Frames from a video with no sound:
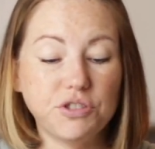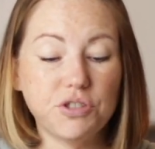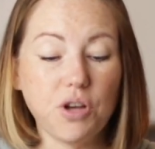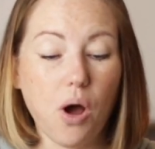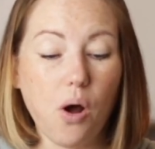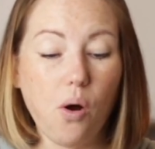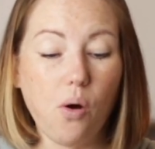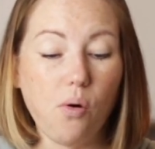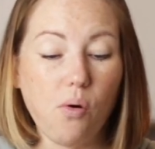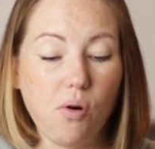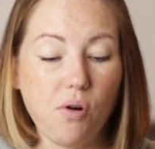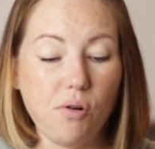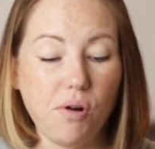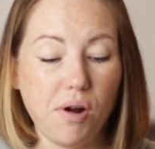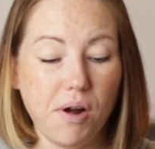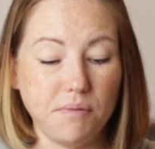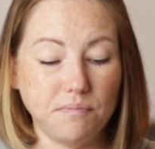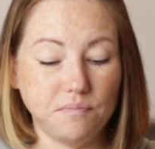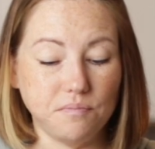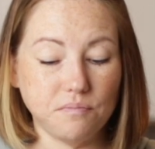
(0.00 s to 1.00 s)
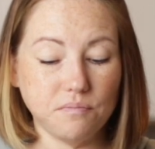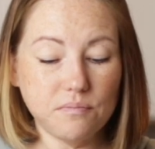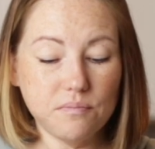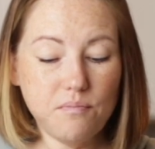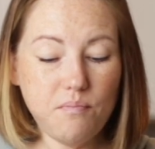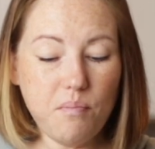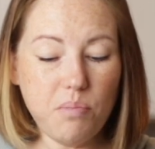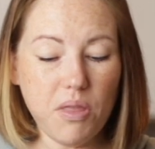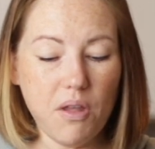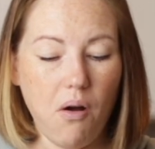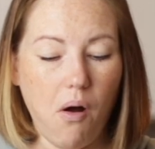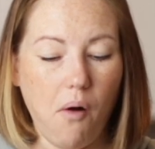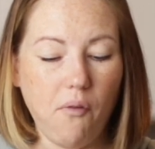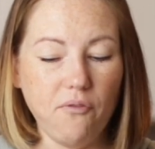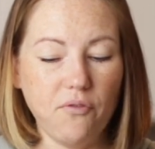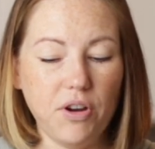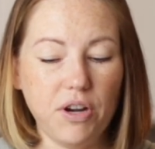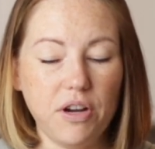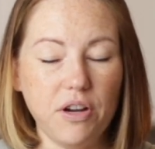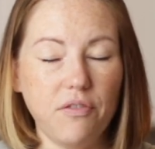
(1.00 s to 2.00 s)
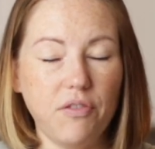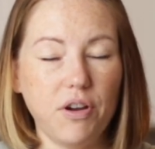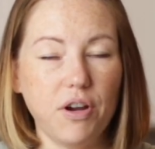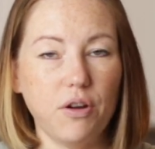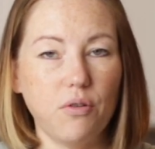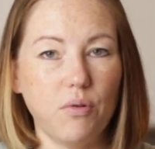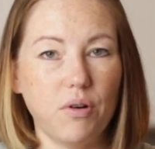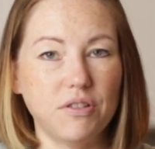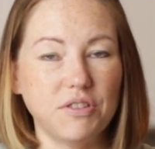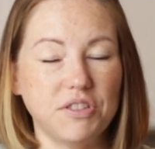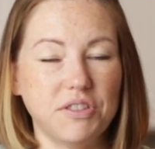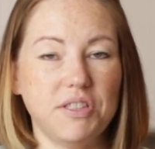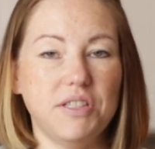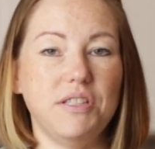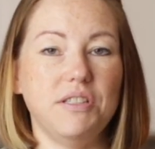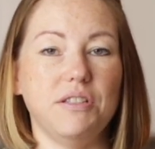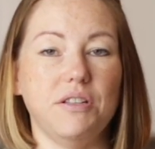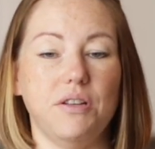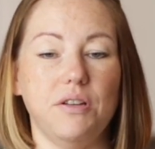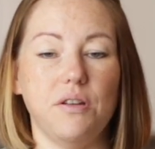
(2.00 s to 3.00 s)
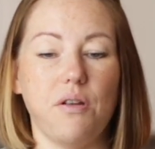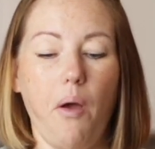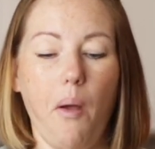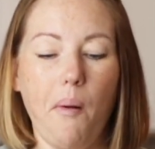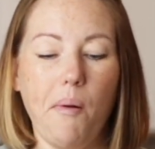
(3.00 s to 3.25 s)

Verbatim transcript: So good. Very, very well seasoned.